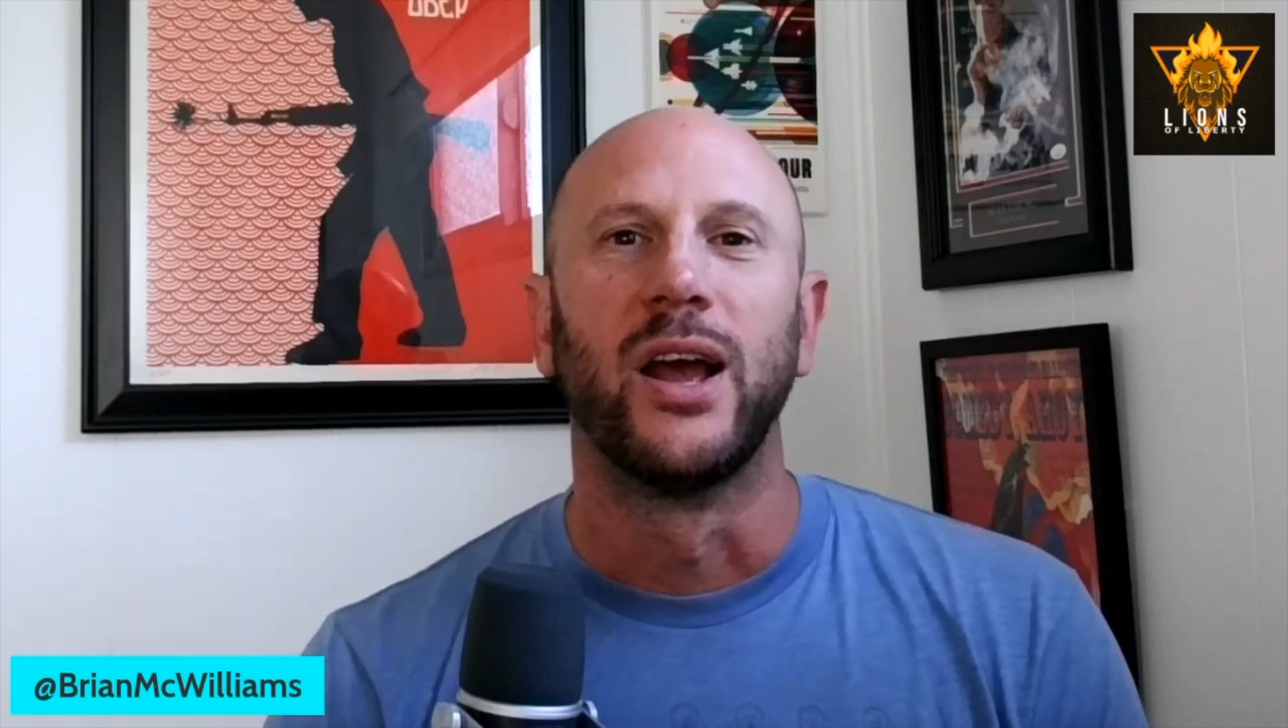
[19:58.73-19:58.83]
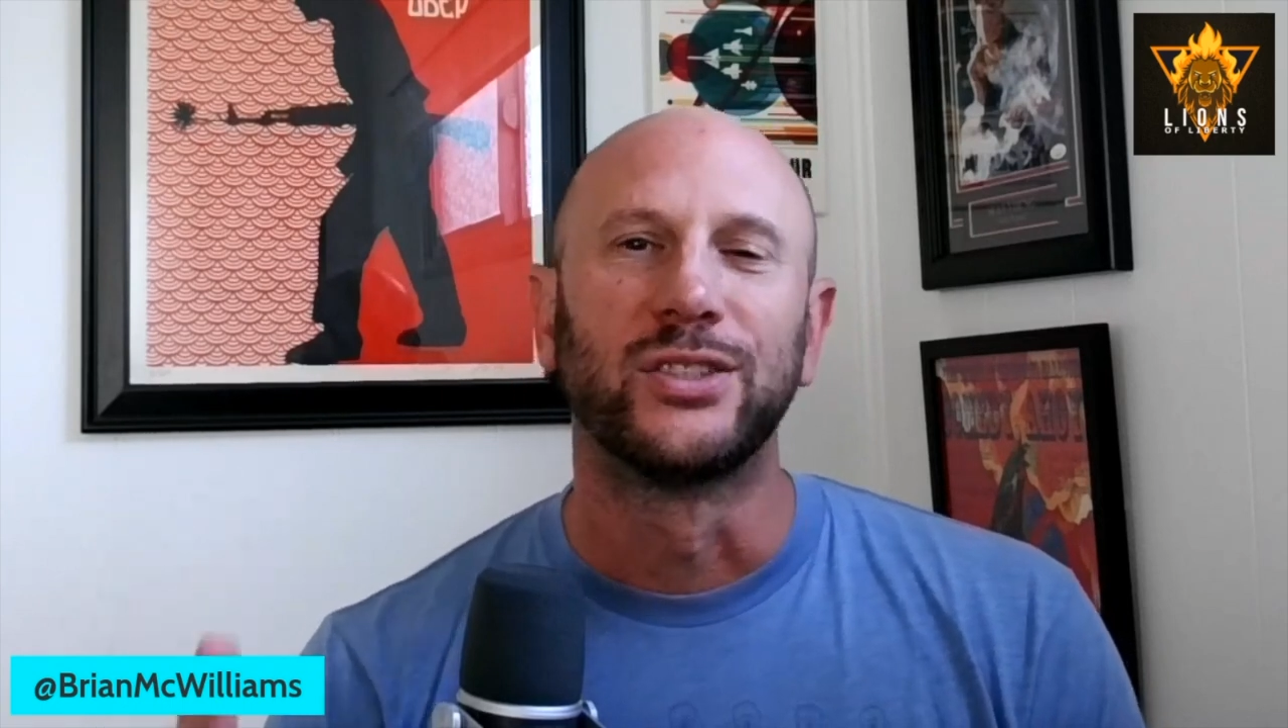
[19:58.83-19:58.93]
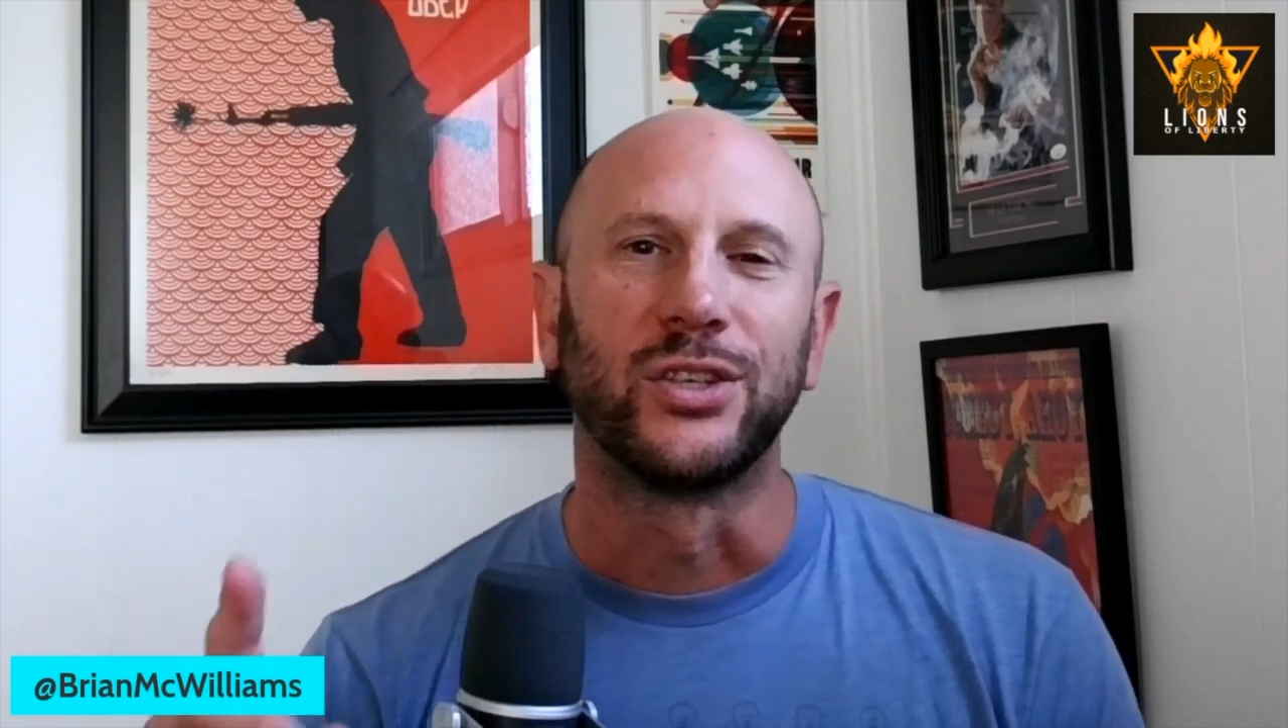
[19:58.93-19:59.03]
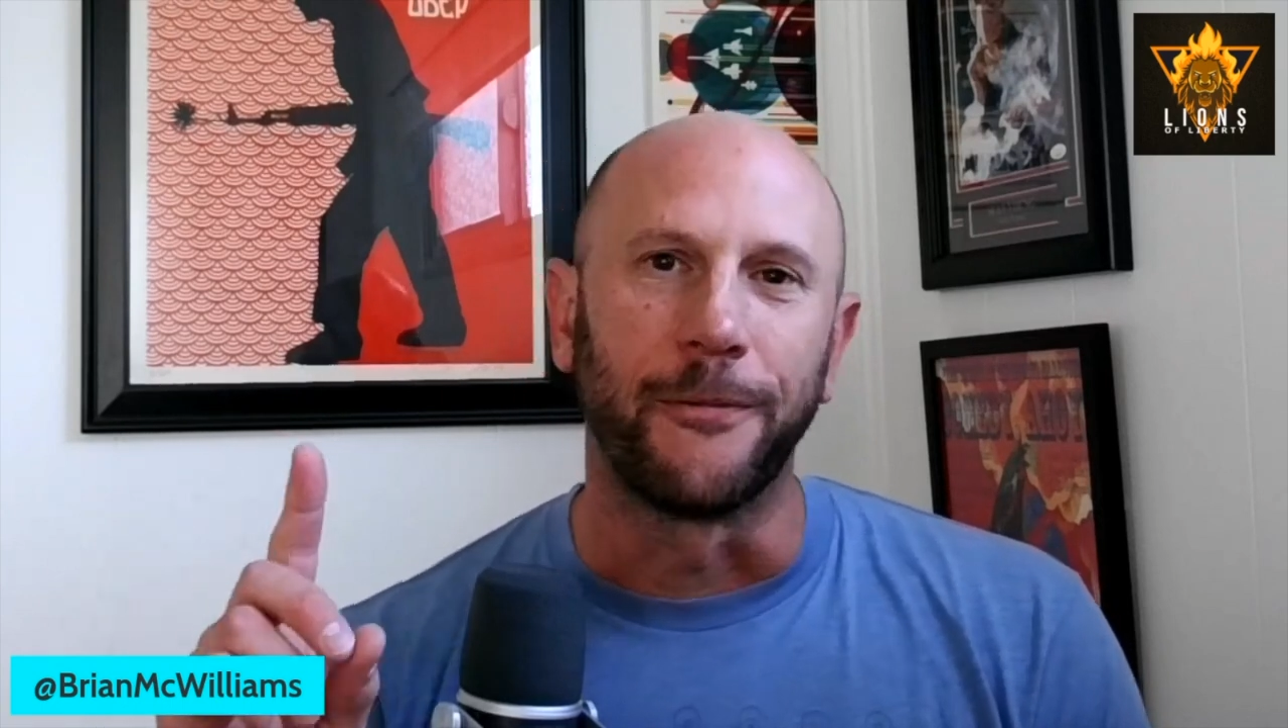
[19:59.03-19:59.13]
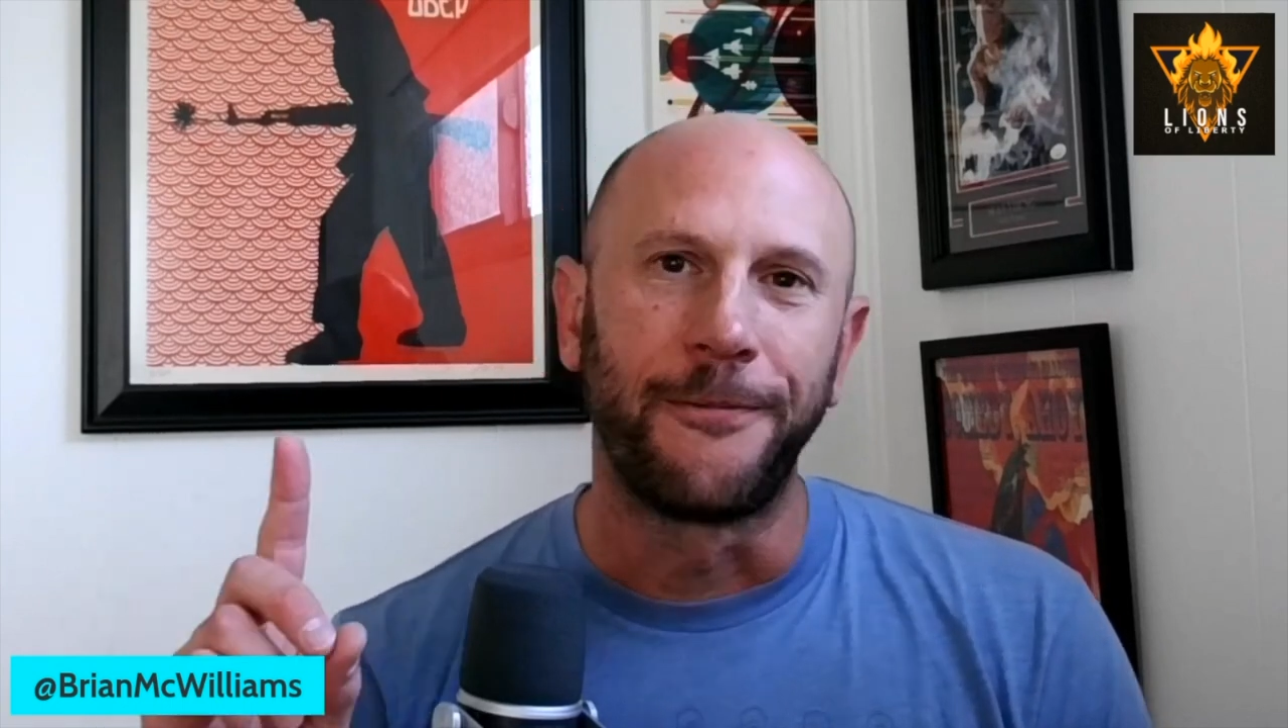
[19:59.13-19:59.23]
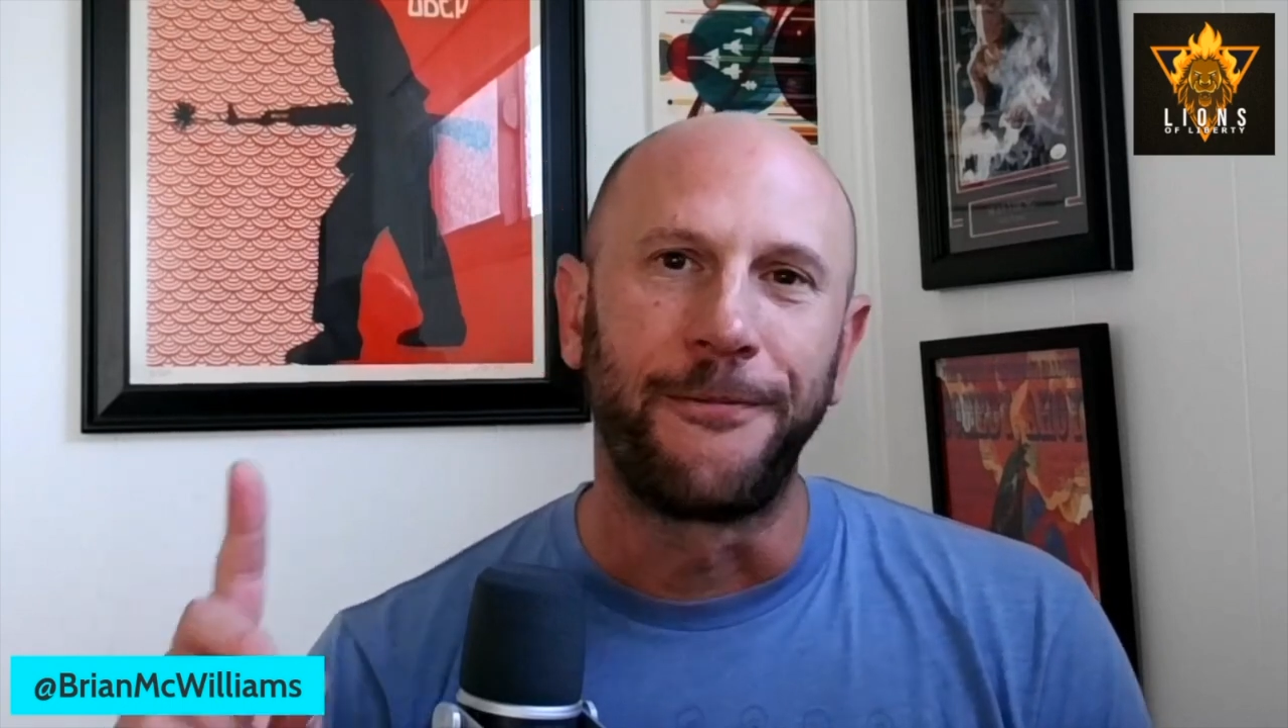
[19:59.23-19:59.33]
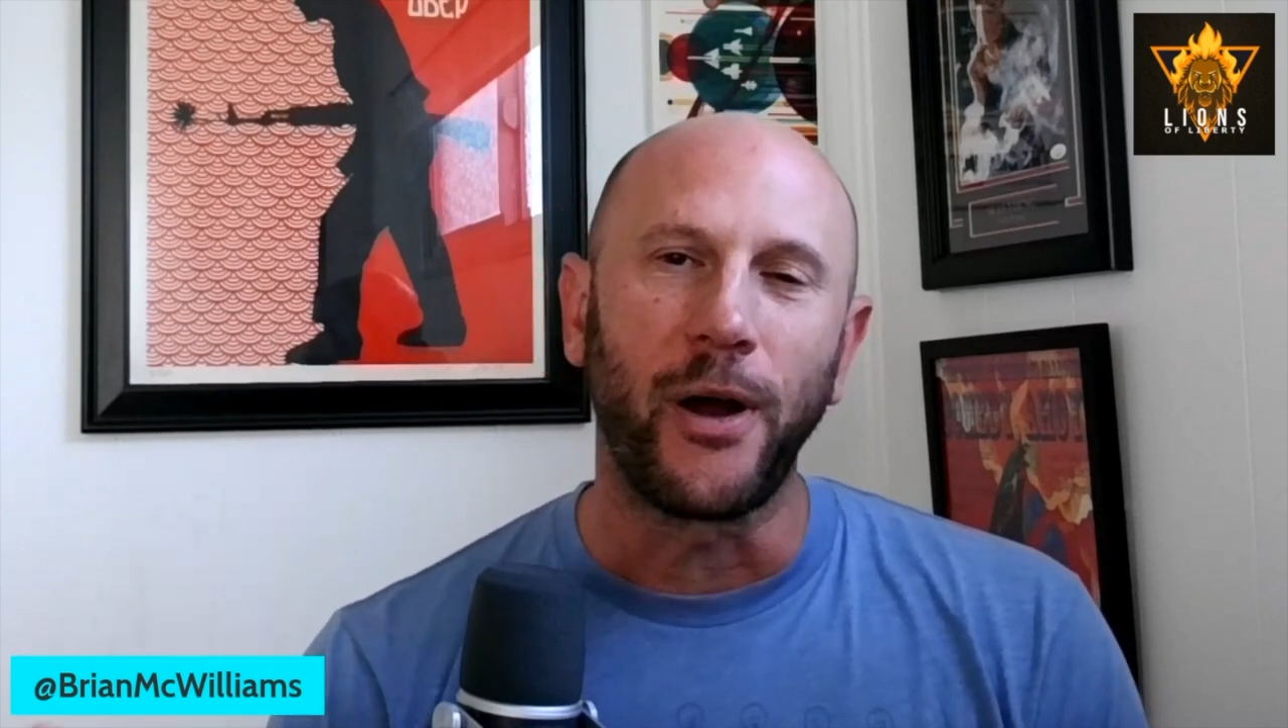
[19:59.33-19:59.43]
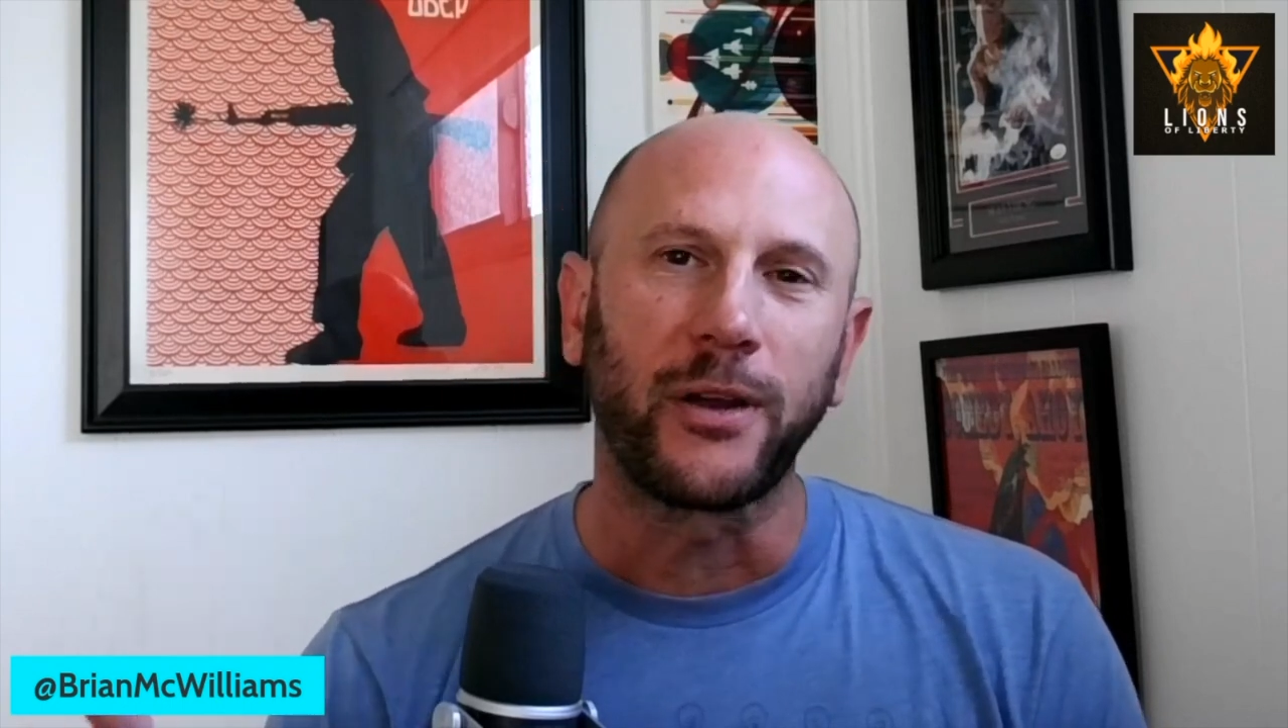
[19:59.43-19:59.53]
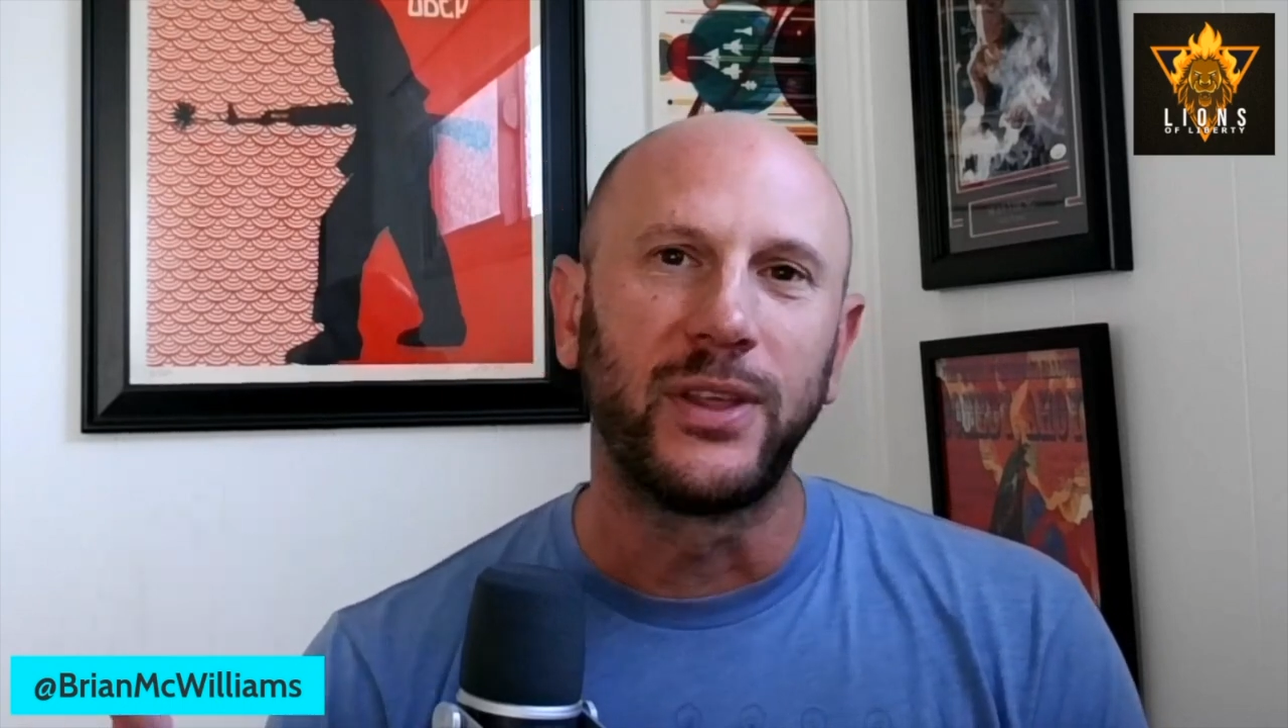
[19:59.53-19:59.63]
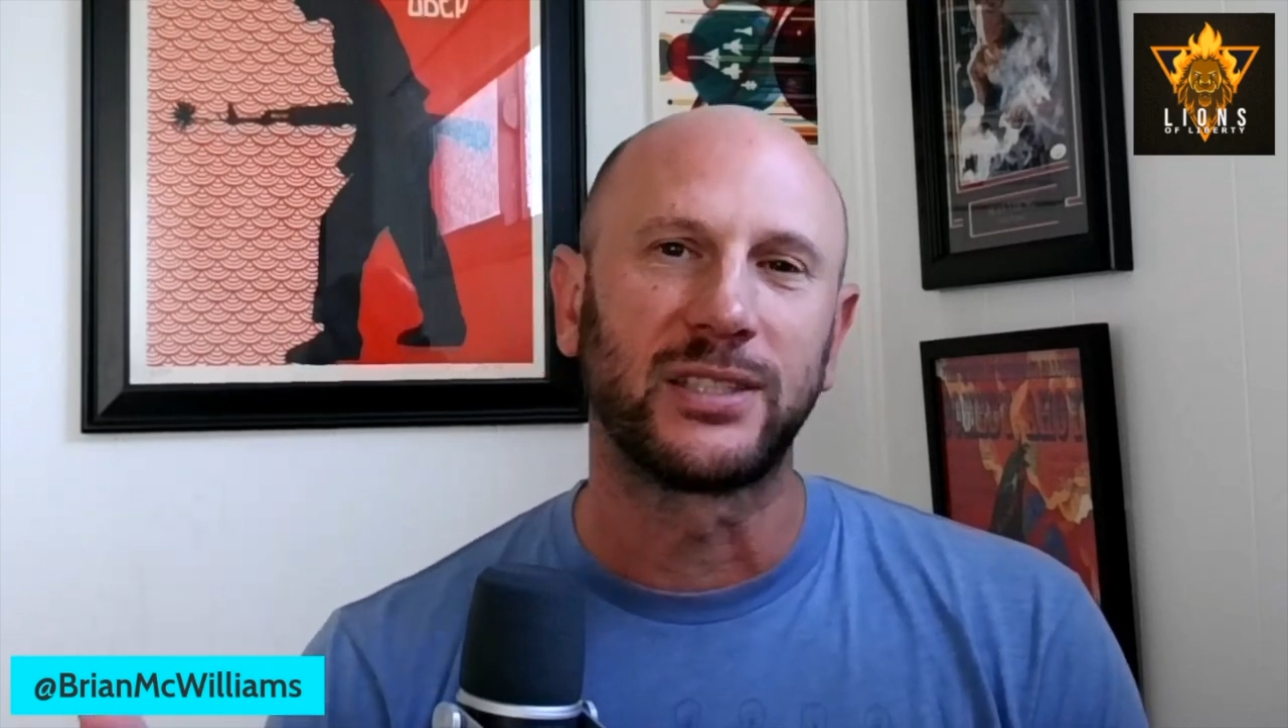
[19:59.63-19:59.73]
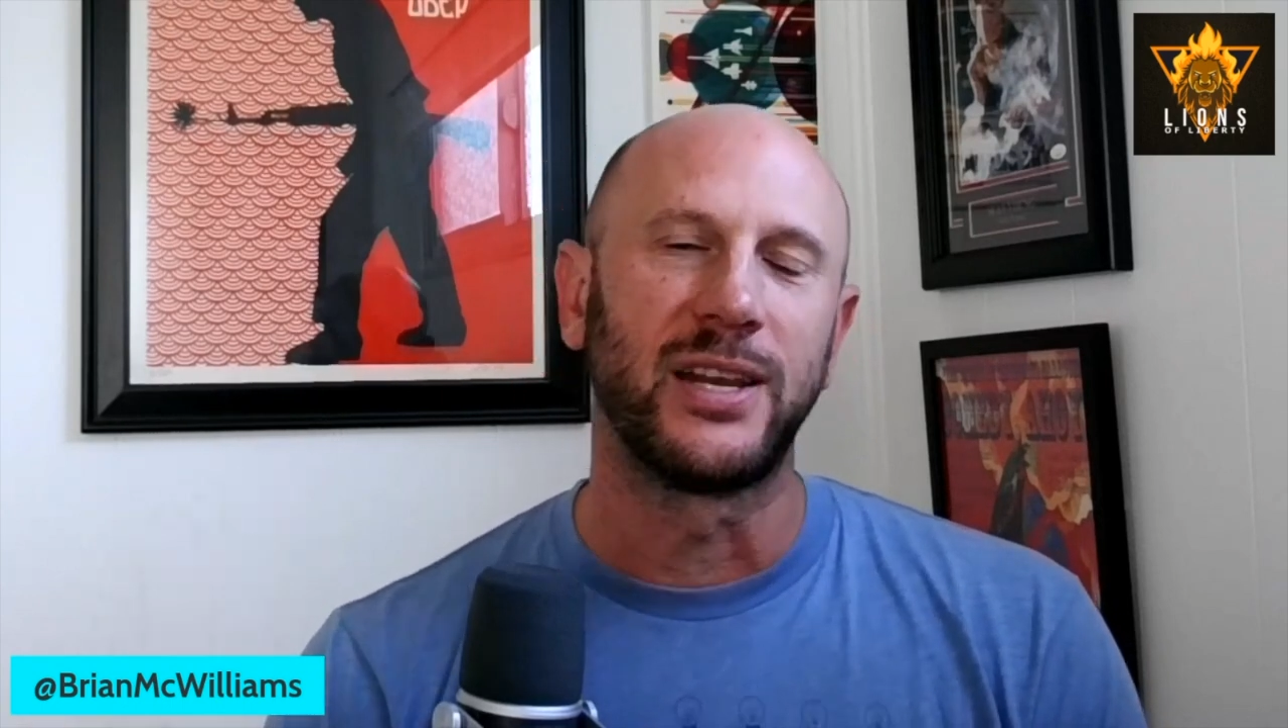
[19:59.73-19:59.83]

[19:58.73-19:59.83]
So fuck this